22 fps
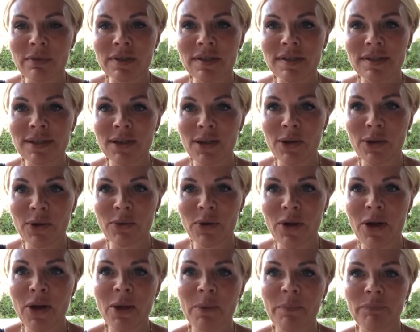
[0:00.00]
So
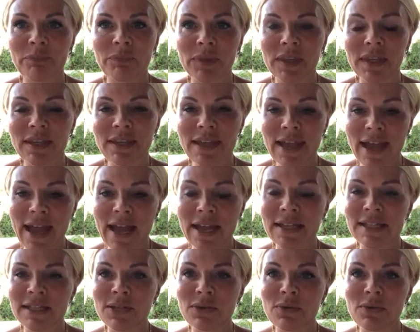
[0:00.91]

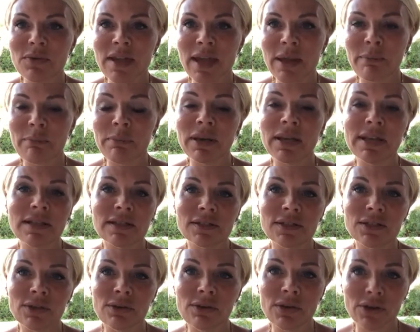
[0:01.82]
until then, please
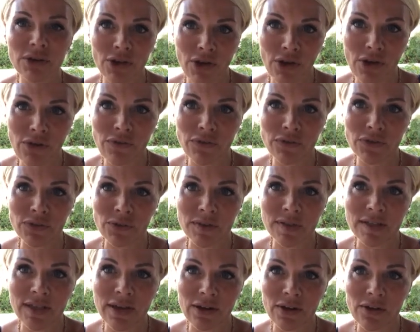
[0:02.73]
do look after
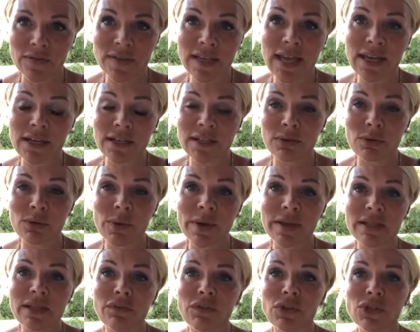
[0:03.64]
yourselves. And as
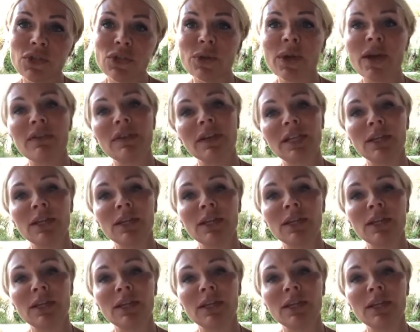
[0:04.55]
always, if you do have any